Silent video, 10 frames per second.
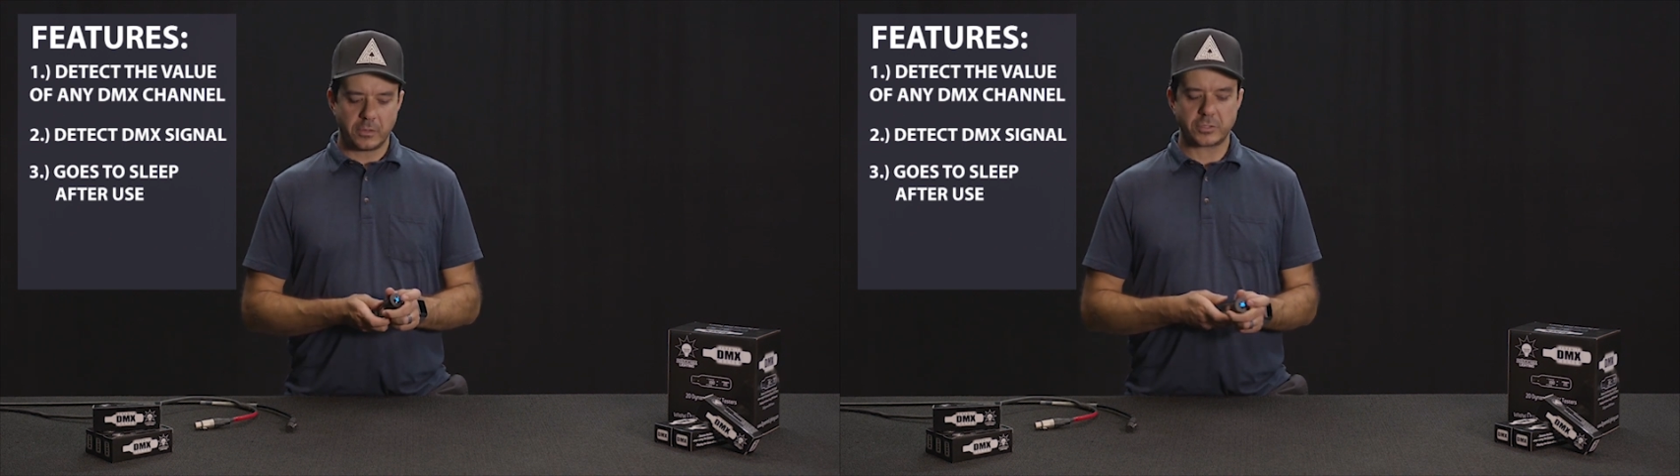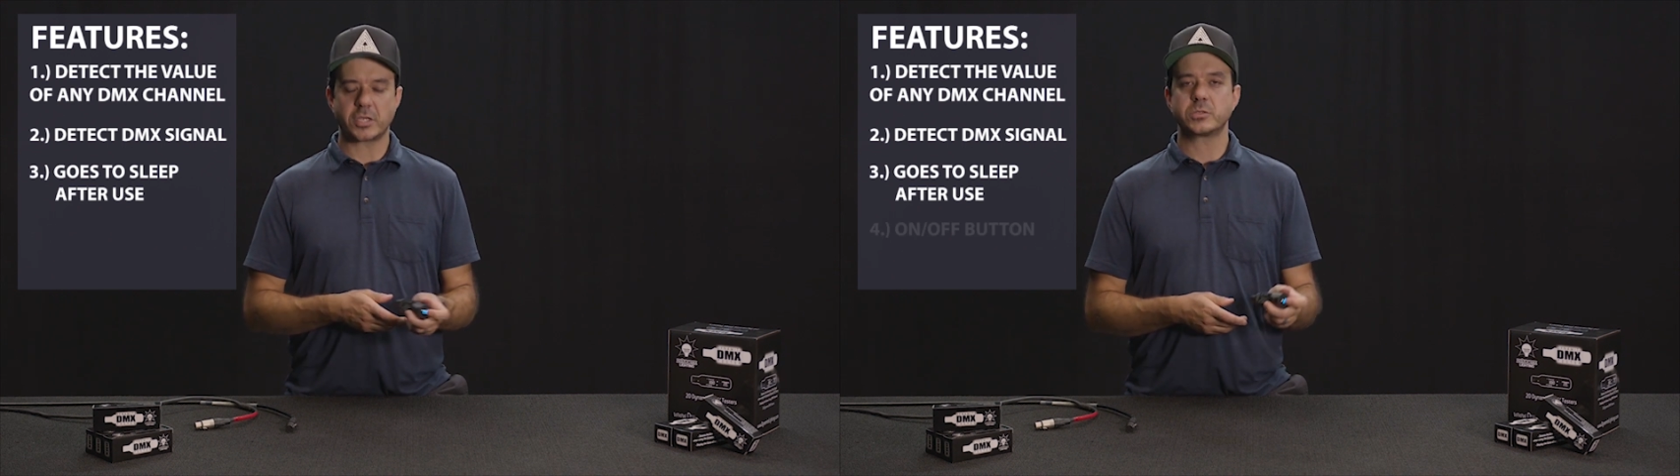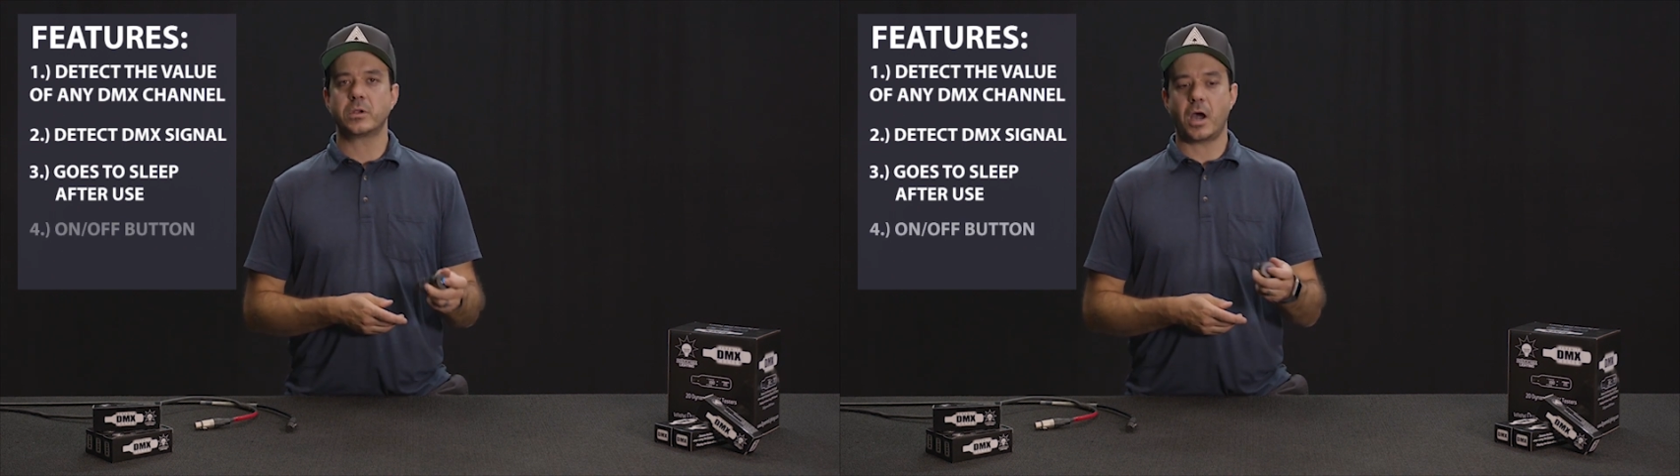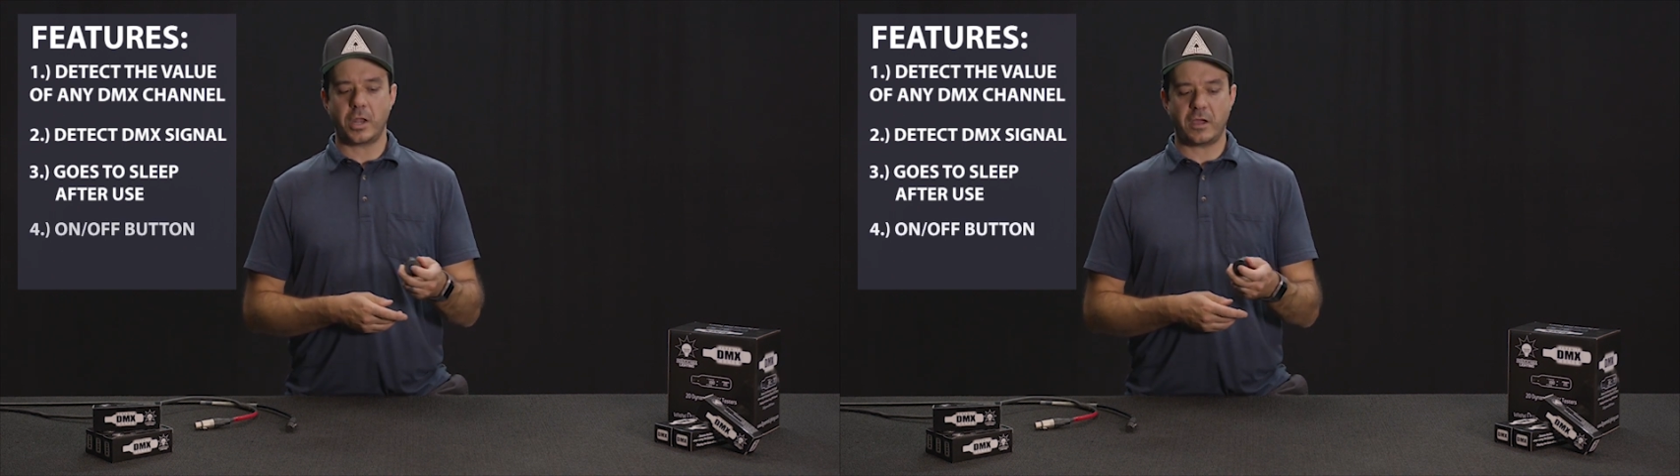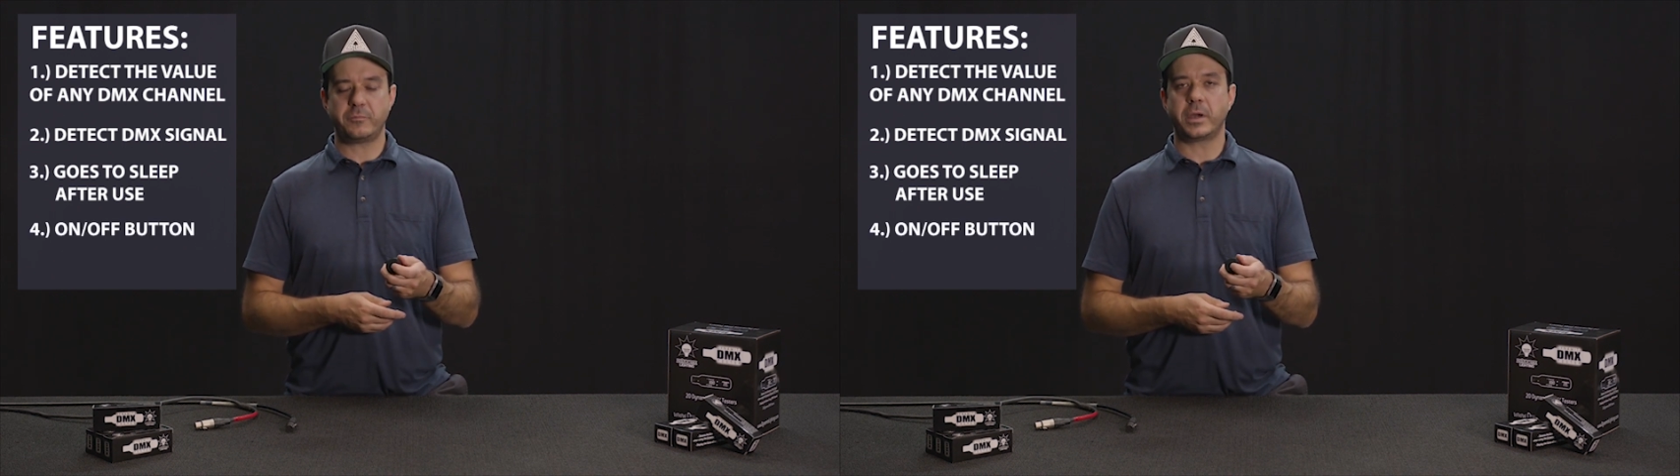There's also an
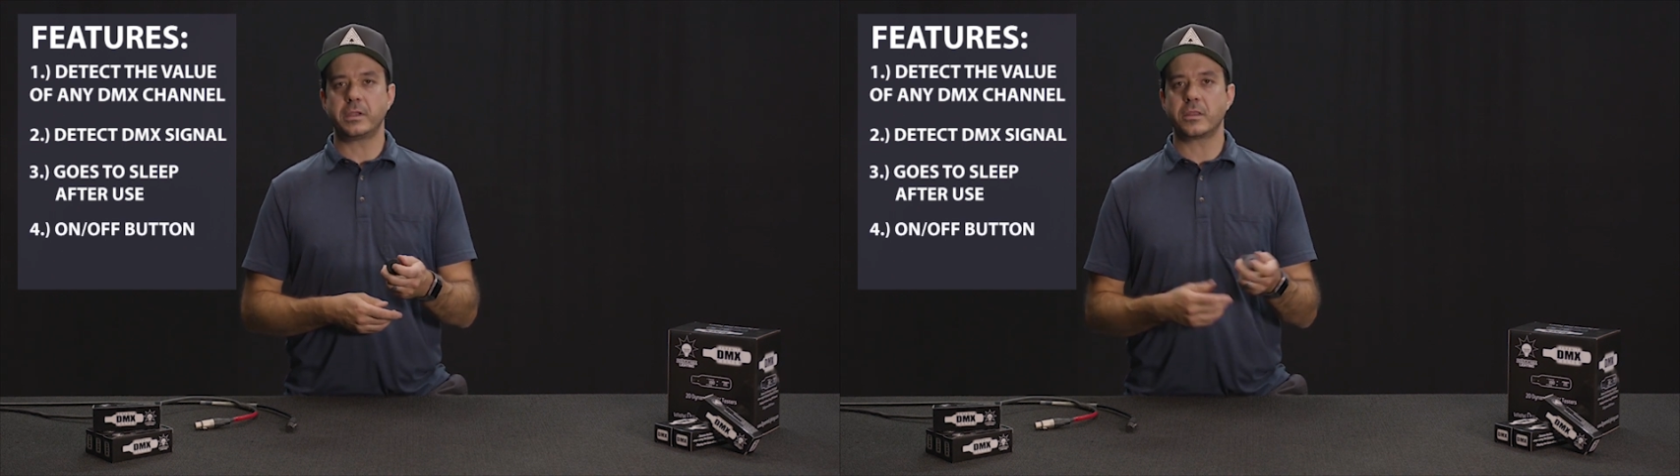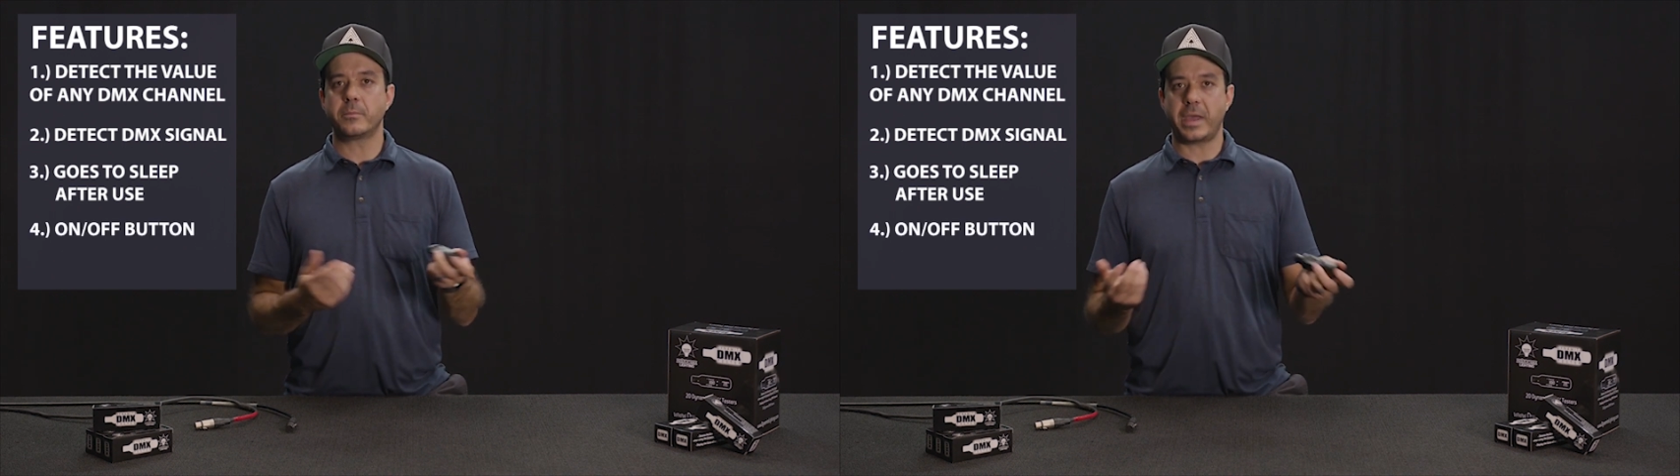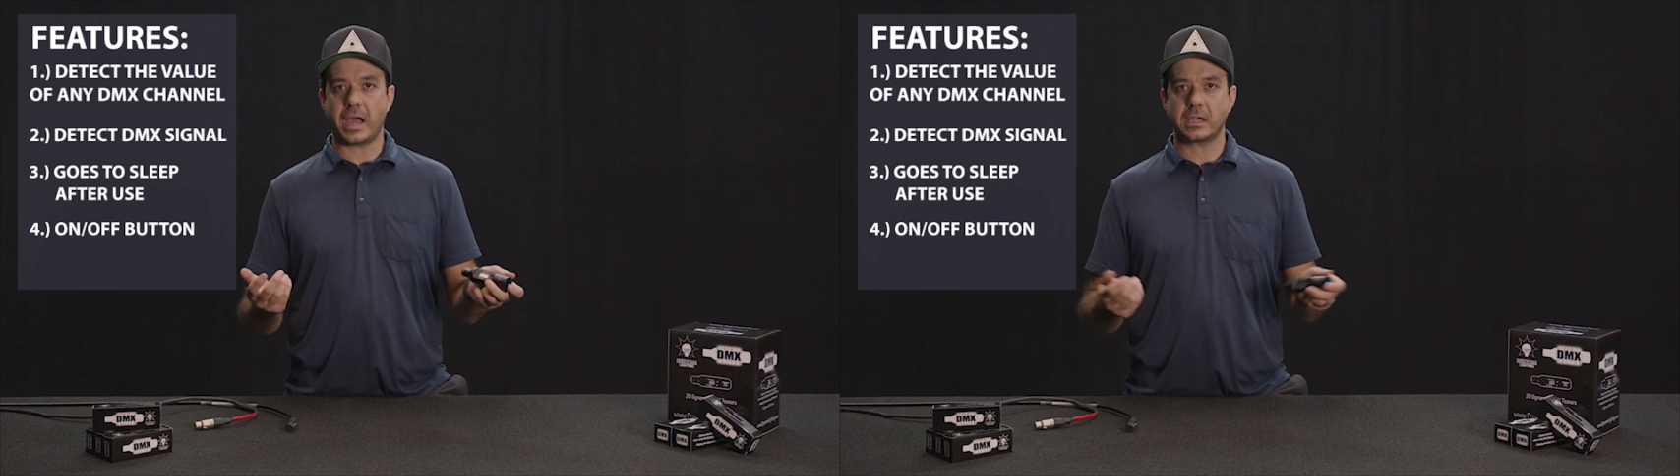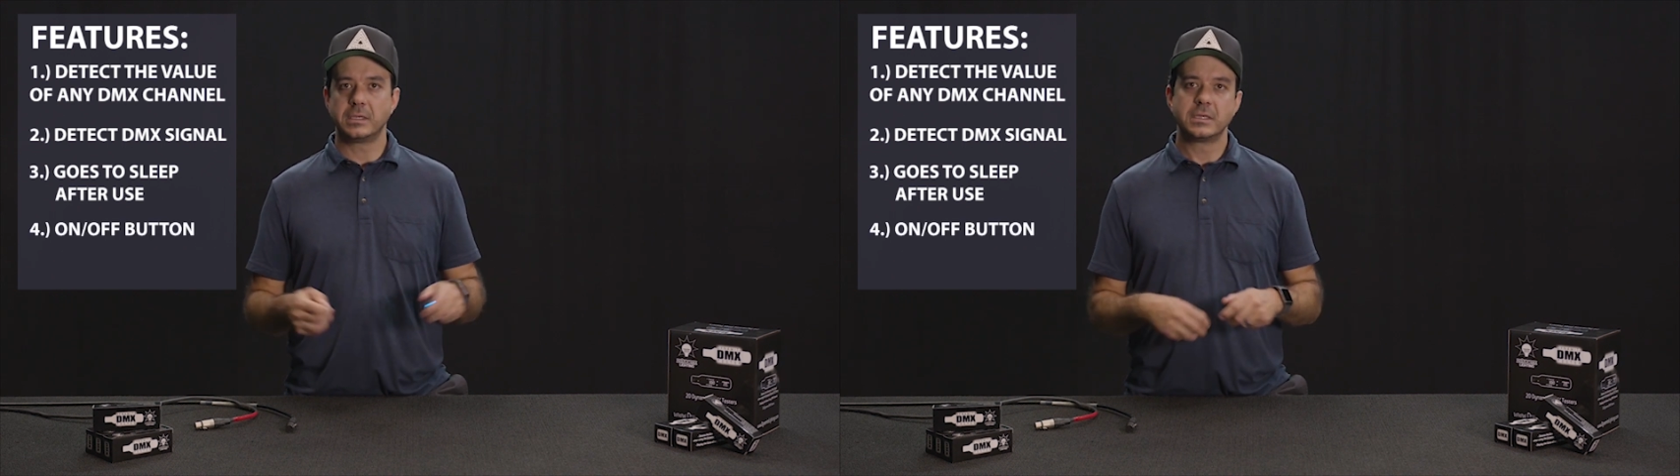on-off button on the back.